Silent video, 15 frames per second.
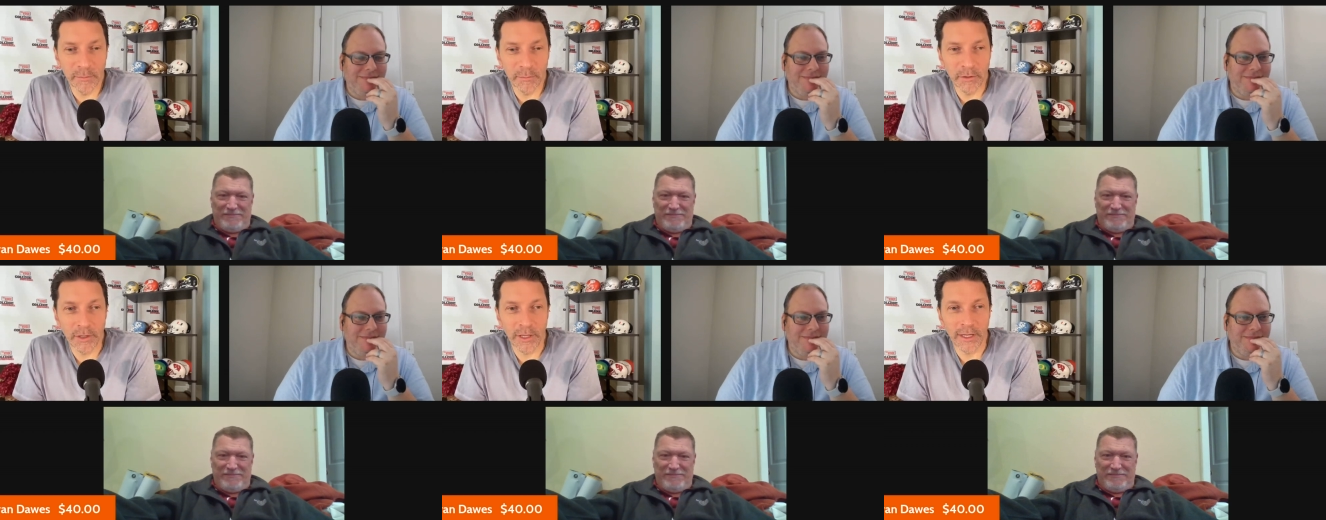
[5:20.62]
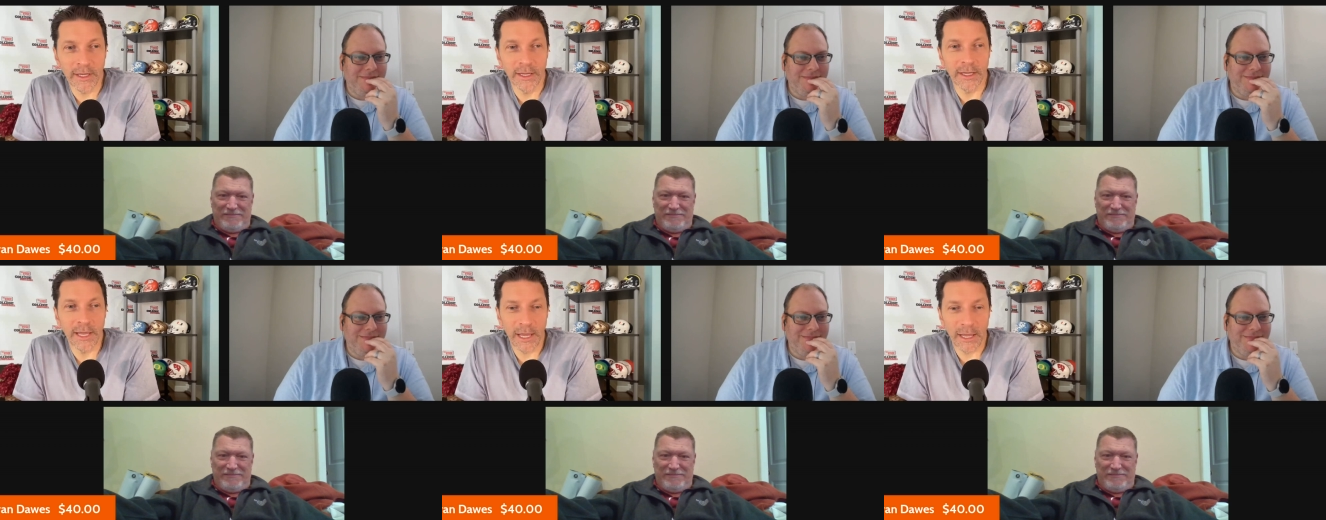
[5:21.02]

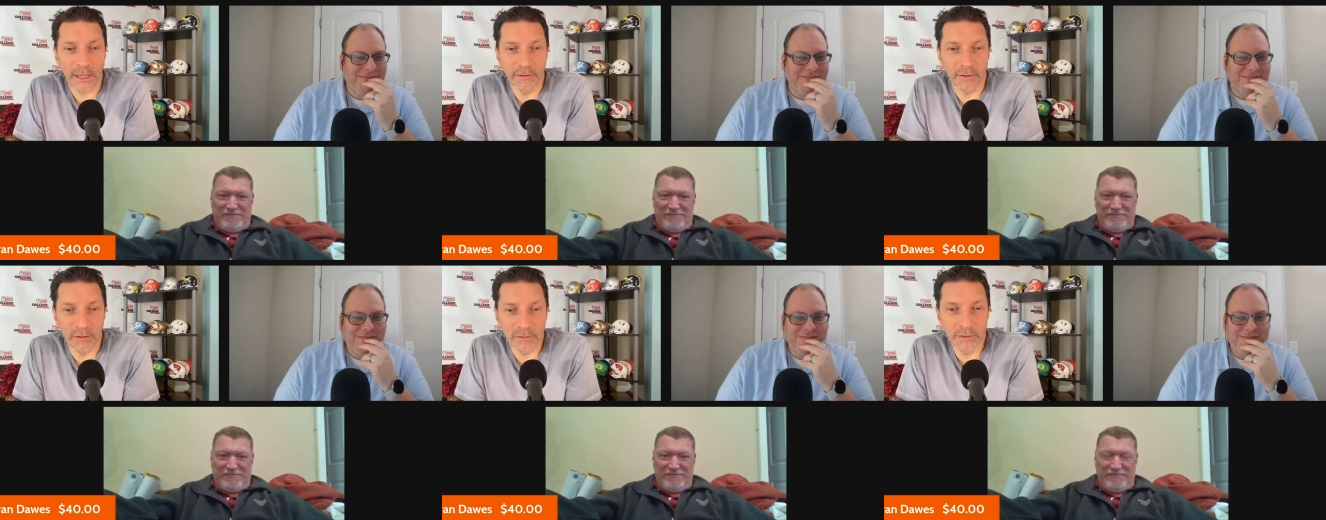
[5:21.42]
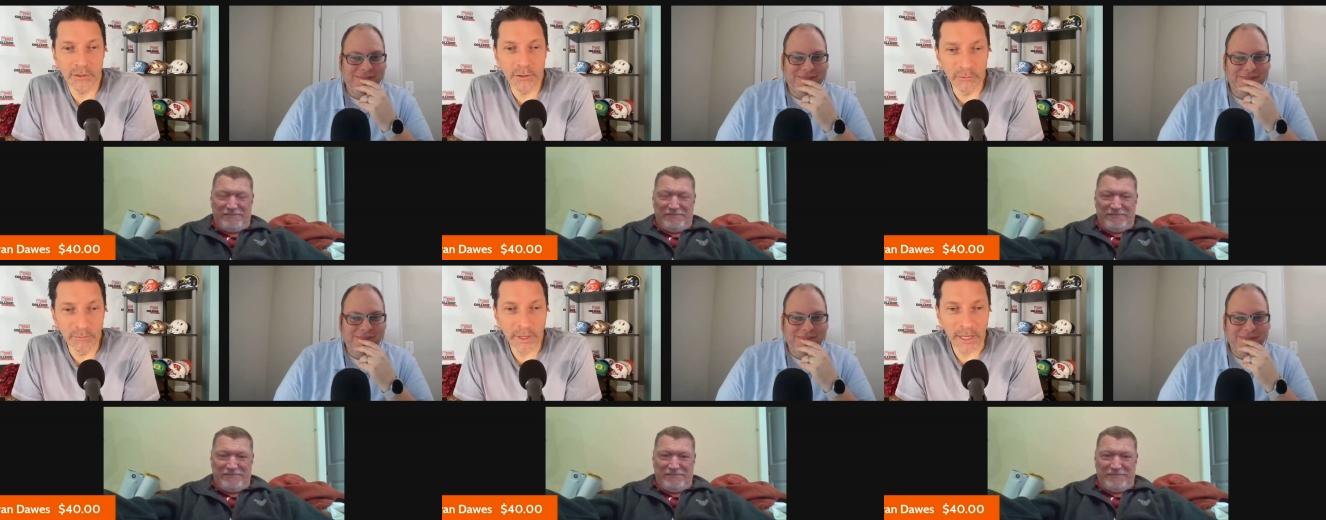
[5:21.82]
Speaker 1: play had those two
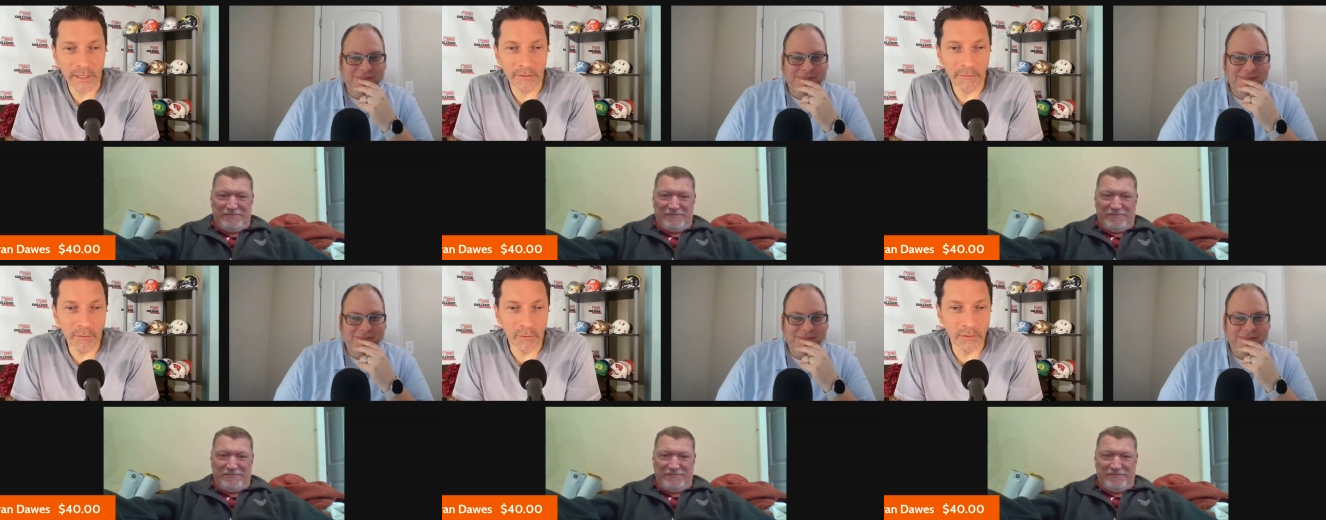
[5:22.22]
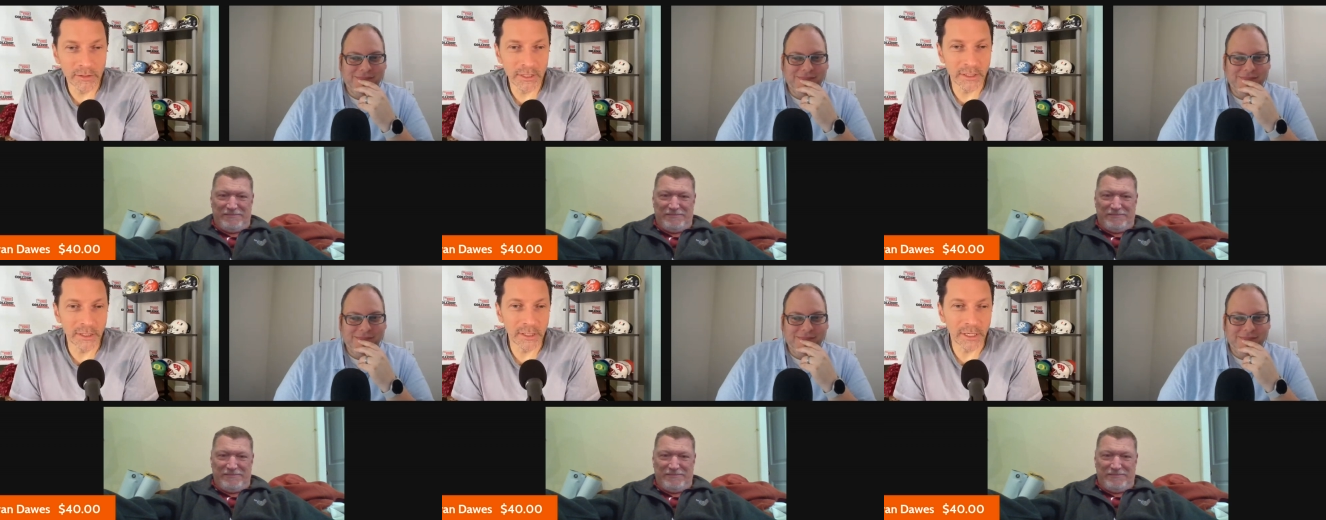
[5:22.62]
met of course
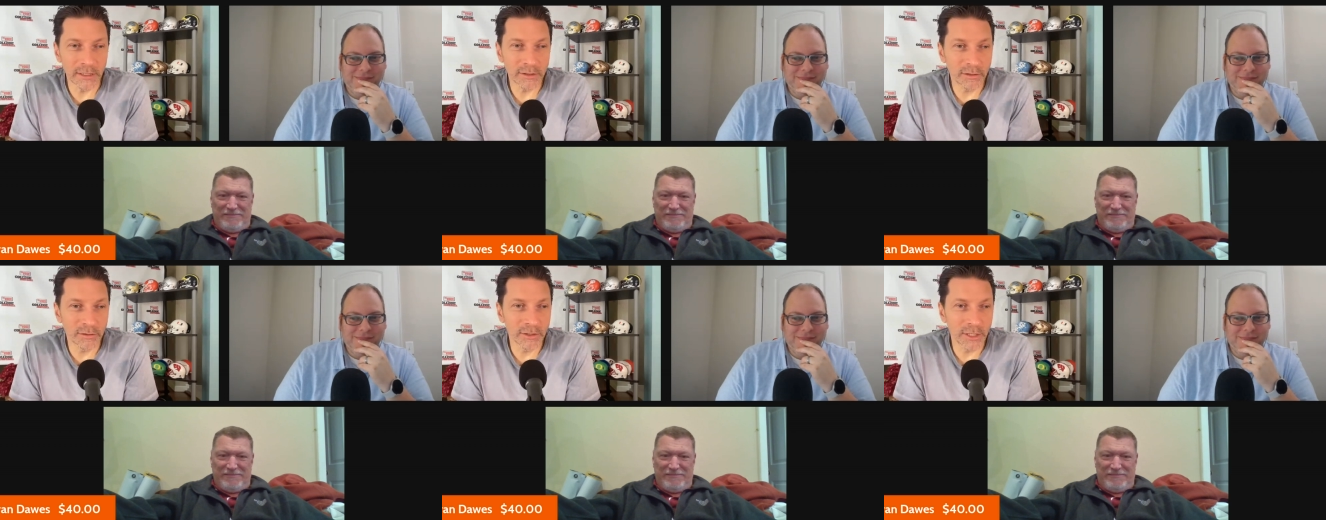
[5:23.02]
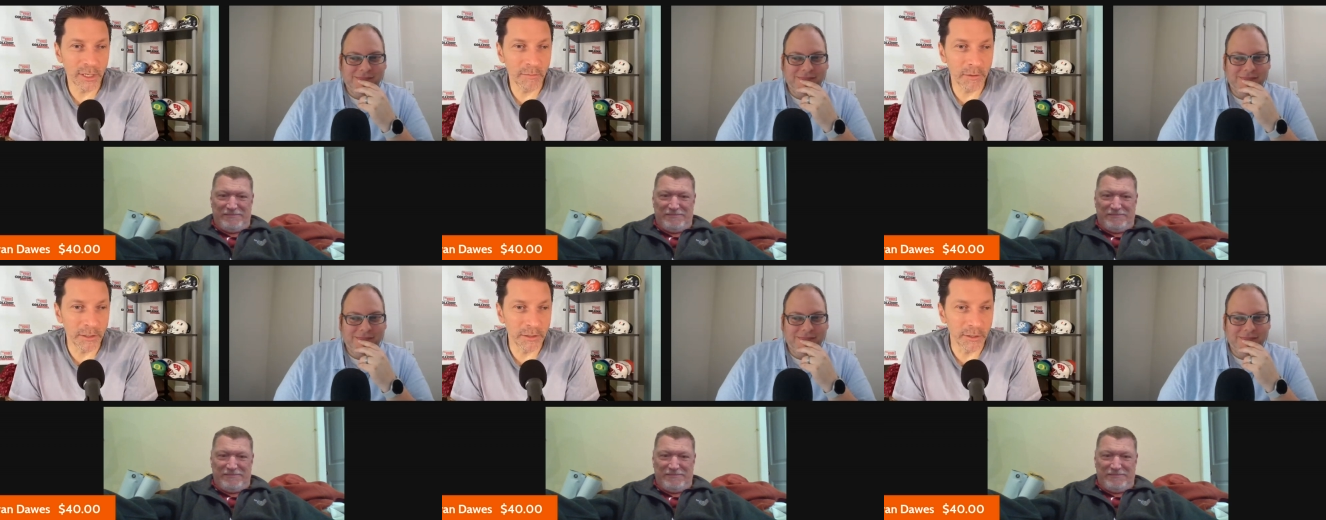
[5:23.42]
in the national
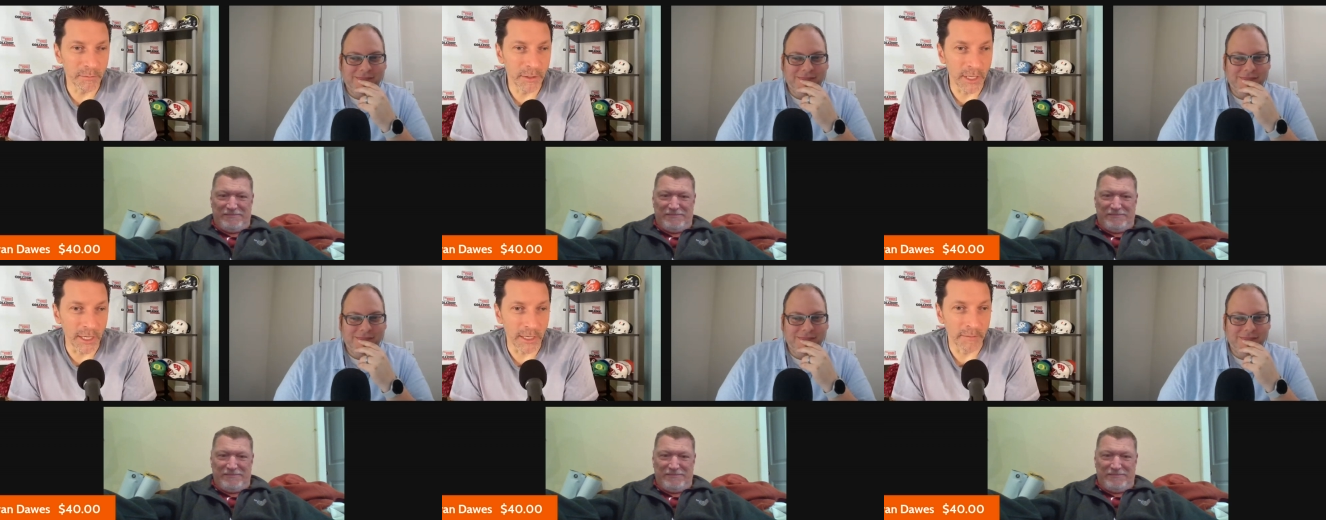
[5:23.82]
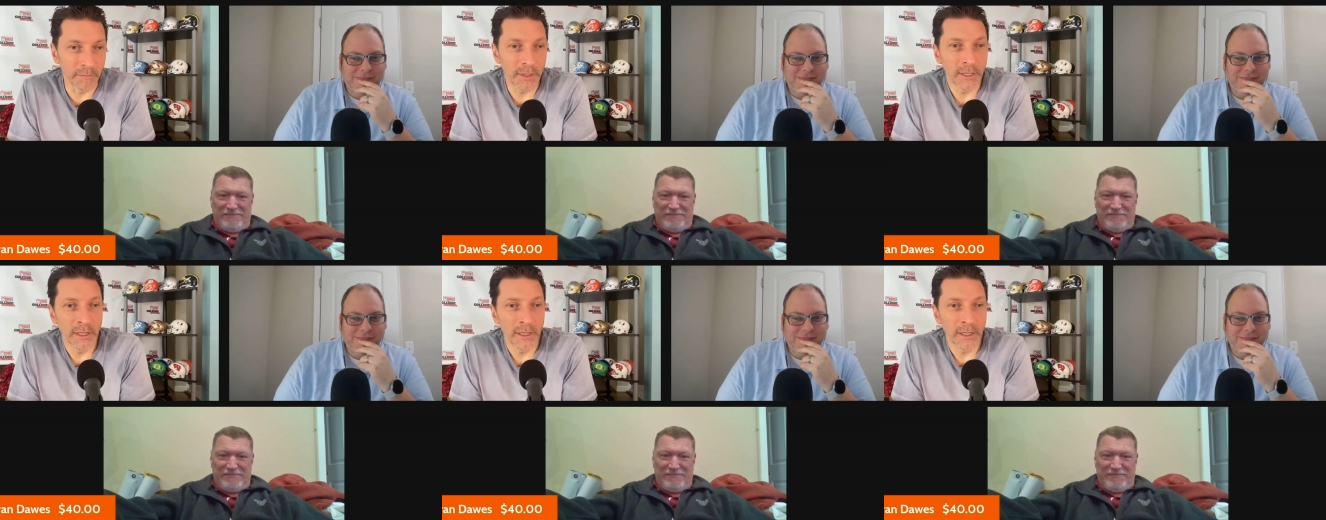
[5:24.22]
championship game